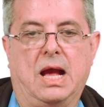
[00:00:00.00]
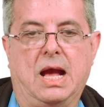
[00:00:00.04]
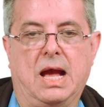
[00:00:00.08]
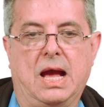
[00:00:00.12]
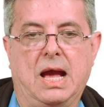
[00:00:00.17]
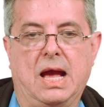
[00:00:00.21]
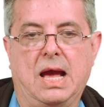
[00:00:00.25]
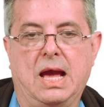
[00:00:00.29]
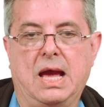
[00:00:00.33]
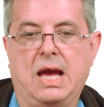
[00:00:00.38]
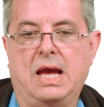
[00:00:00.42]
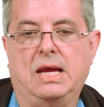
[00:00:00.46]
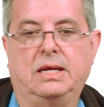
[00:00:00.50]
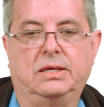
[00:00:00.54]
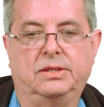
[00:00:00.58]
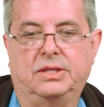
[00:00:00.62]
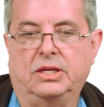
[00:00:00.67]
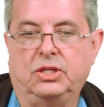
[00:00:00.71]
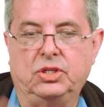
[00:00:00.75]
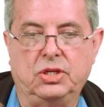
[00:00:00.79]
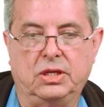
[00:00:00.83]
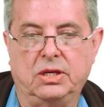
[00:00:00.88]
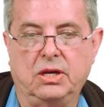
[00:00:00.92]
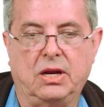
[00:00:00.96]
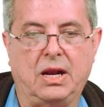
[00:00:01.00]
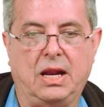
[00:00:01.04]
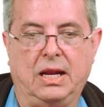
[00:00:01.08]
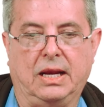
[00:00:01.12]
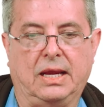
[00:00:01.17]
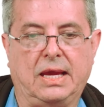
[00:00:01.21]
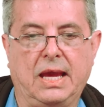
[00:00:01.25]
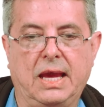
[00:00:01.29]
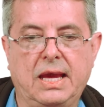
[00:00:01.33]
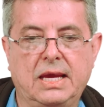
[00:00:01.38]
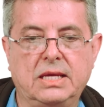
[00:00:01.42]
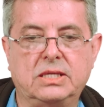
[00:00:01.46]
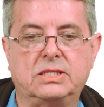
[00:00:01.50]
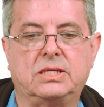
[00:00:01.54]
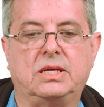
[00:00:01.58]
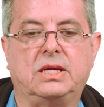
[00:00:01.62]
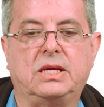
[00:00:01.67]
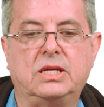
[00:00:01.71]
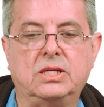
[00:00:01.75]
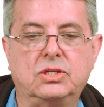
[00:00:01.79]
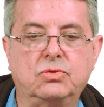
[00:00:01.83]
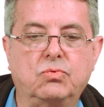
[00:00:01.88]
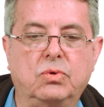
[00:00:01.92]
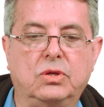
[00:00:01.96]
And the general case
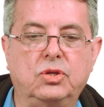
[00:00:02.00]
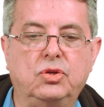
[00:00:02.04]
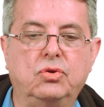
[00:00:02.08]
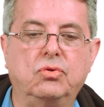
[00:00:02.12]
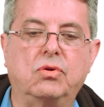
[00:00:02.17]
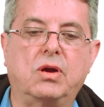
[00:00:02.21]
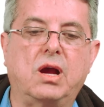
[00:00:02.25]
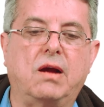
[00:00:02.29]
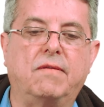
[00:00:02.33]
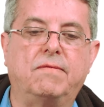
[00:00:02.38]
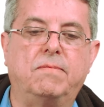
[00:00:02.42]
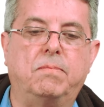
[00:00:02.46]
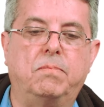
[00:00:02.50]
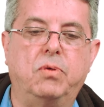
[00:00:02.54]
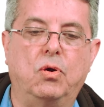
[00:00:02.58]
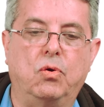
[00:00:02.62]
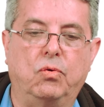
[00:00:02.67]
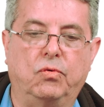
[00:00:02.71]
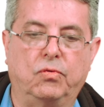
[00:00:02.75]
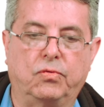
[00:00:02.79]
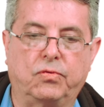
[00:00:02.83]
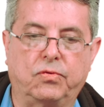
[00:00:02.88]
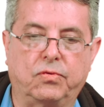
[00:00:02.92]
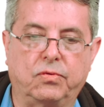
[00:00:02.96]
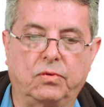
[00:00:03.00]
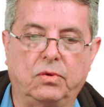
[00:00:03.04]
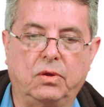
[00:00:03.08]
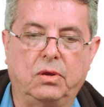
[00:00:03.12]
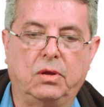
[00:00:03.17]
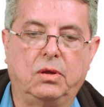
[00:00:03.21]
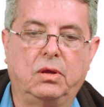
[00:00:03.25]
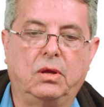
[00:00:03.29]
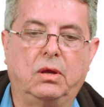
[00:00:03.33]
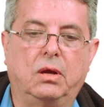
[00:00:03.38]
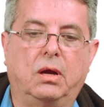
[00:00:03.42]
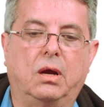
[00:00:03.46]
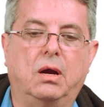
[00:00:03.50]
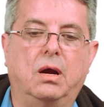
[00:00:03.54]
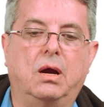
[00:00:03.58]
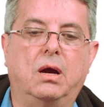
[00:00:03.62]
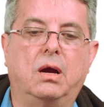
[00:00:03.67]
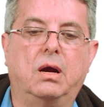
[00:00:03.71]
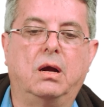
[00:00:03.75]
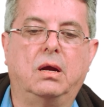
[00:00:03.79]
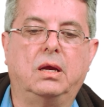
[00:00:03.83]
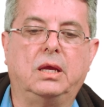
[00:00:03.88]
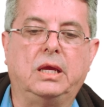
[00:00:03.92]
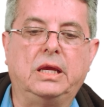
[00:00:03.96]
is when you have both
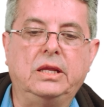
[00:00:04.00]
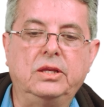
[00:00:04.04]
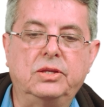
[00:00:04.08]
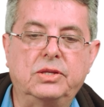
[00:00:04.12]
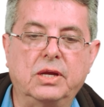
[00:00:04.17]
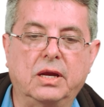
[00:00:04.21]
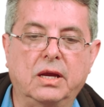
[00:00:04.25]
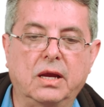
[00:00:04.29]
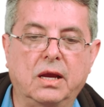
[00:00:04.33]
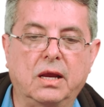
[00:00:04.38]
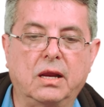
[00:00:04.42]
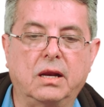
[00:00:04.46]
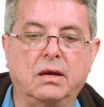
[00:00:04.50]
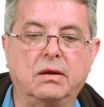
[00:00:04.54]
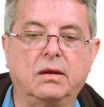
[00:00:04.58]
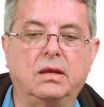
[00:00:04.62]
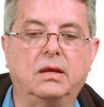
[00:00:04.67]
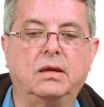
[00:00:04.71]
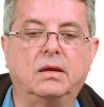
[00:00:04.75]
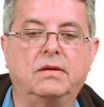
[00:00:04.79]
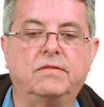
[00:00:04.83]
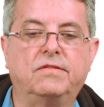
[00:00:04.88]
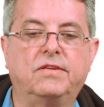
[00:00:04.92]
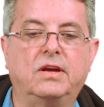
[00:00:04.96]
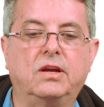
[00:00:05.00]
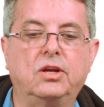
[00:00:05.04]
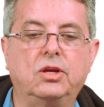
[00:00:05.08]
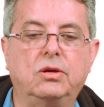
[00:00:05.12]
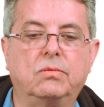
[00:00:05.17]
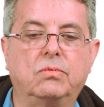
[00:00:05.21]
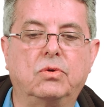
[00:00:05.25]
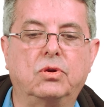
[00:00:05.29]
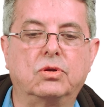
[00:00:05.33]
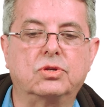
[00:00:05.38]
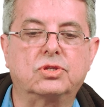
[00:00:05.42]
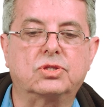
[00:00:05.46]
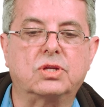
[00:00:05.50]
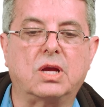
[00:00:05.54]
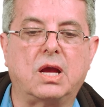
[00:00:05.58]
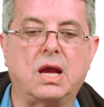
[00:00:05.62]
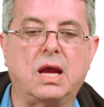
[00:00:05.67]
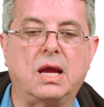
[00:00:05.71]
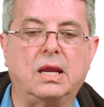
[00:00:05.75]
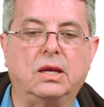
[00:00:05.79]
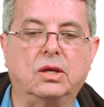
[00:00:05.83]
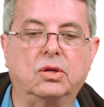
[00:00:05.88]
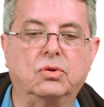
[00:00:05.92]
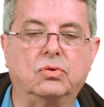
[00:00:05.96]
integer variables
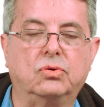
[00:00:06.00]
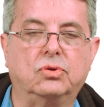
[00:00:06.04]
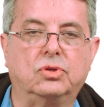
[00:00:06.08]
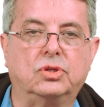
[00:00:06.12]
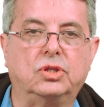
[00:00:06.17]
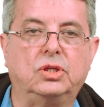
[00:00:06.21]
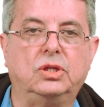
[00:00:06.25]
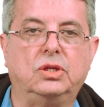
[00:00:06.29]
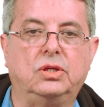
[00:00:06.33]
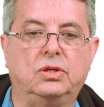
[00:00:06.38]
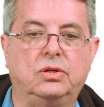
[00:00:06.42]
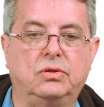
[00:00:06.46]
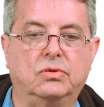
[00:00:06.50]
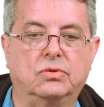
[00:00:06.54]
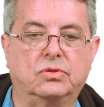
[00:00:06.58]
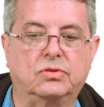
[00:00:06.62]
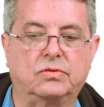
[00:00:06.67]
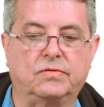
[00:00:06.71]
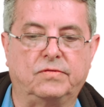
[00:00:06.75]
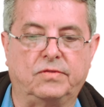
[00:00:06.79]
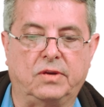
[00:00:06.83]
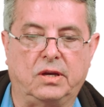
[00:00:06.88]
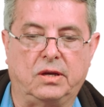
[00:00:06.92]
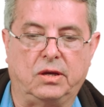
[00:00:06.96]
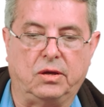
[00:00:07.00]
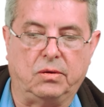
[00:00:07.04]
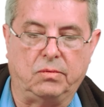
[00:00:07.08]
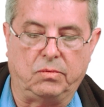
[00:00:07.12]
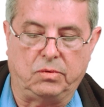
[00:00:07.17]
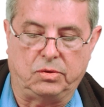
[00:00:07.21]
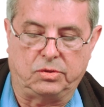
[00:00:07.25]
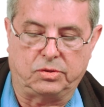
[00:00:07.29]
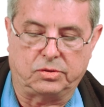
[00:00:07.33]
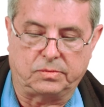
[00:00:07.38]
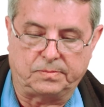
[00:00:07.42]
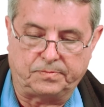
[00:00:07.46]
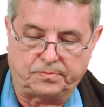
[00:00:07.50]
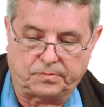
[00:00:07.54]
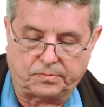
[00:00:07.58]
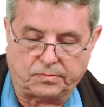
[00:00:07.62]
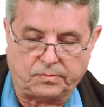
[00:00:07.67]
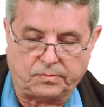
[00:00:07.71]
and continuous variables.